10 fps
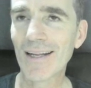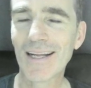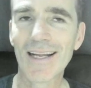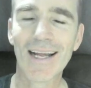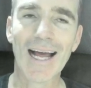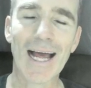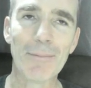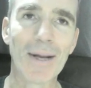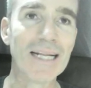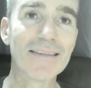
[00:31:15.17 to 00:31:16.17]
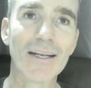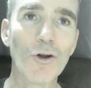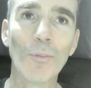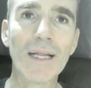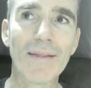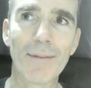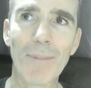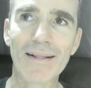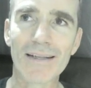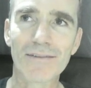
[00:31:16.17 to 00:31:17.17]
And he said normally they'd make
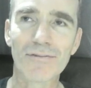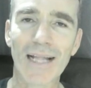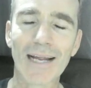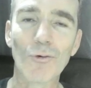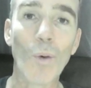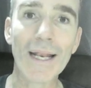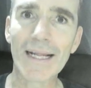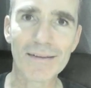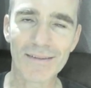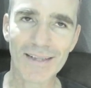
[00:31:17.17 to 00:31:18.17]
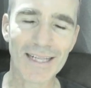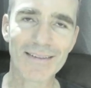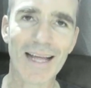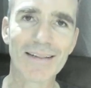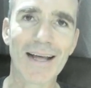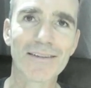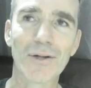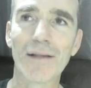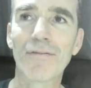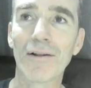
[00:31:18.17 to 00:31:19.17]
this for like weddings and things like that. So he
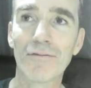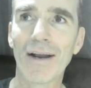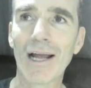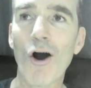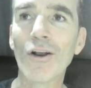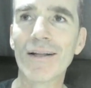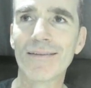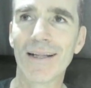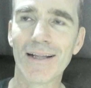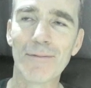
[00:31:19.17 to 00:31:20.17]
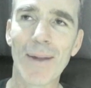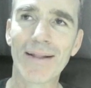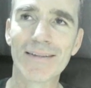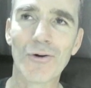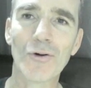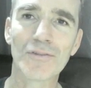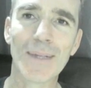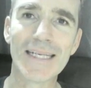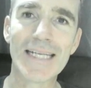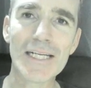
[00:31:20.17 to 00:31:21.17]
felt very honored that they'd made this horse meat
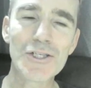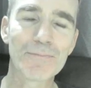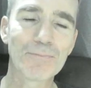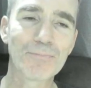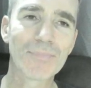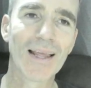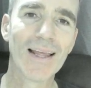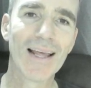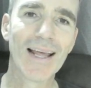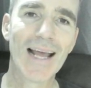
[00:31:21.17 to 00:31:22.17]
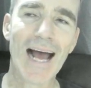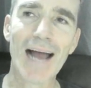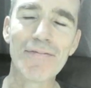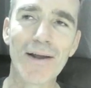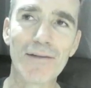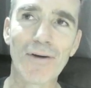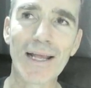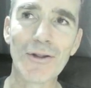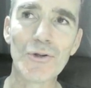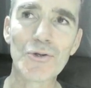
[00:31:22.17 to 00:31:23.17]
dish. I found it very
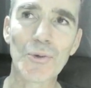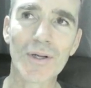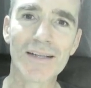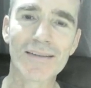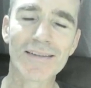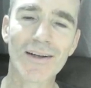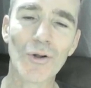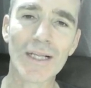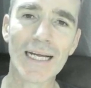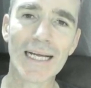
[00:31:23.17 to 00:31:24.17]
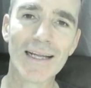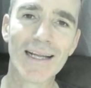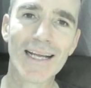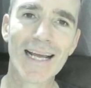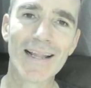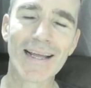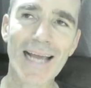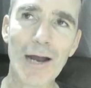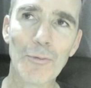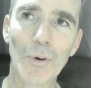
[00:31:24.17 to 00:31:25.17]
unusual because all the
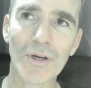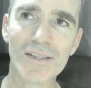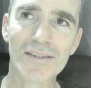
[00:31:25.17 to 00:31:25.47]
cowboys